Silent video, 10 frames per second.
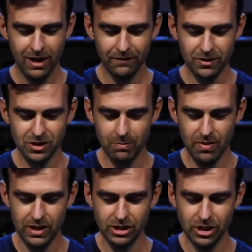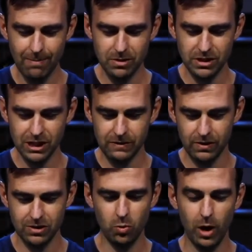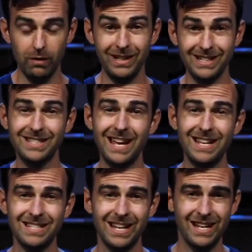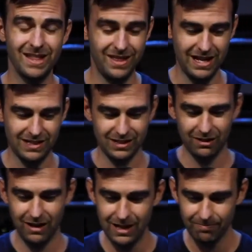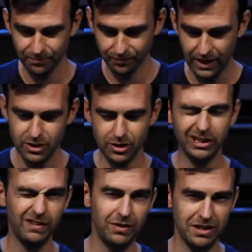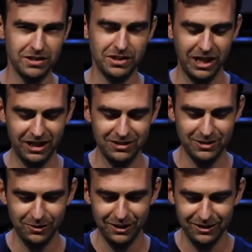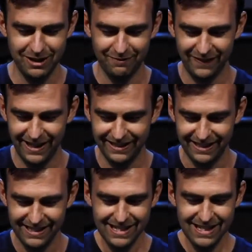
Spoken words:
1 Timothy chapter 6, verse 12. And it says this, all right? Actually, I'll give you guys a second to find it.